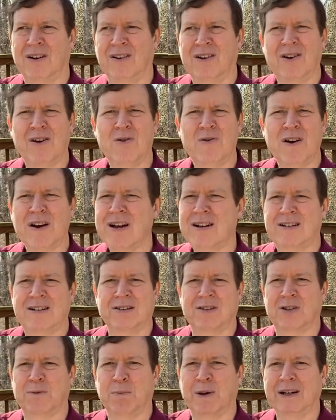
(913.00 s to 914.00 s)
No, not
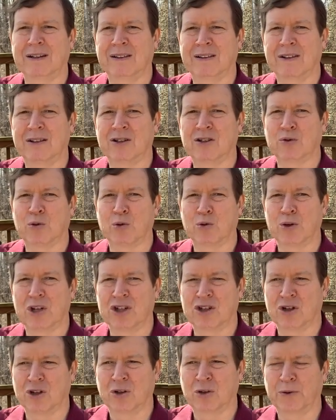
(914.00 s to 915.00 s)
despite the ch three
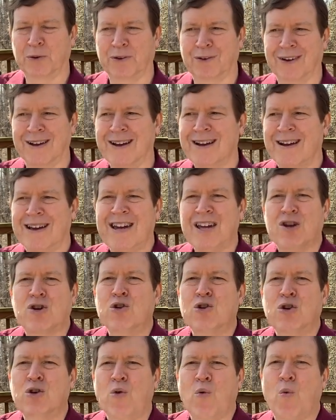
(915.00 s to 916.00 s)
children. He
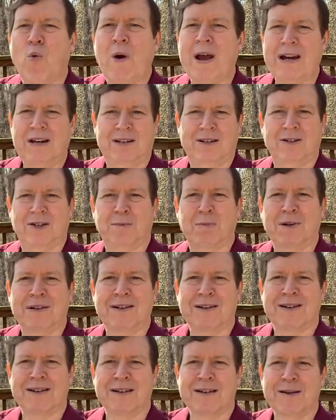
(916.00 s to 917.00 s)
couldn't wait to
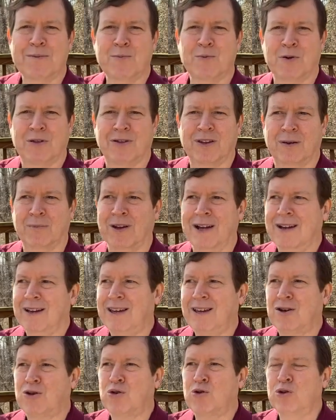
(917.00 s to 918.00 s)
spend time with them.
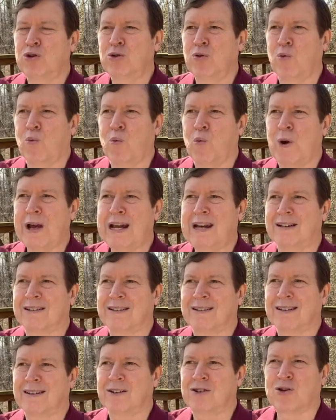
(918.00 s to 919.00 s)
He couldn't
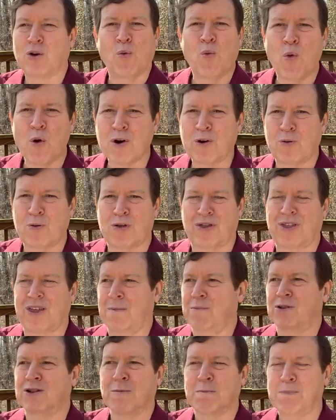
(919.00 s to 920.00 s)
wait to work with
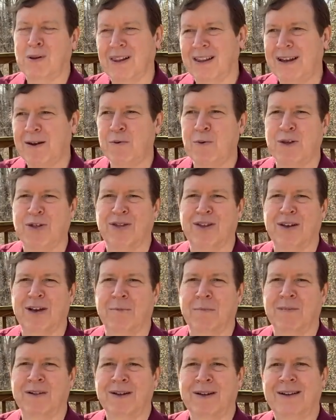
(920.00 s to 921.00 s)
them, to play with
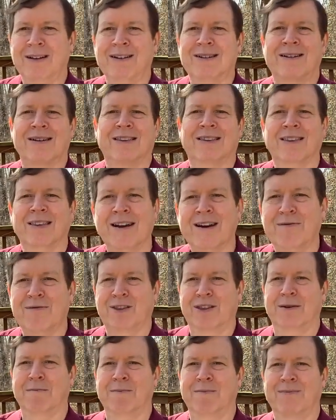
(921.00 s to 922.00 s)
them, to
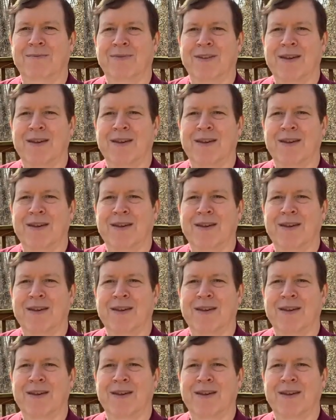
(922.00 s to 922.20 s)
love them.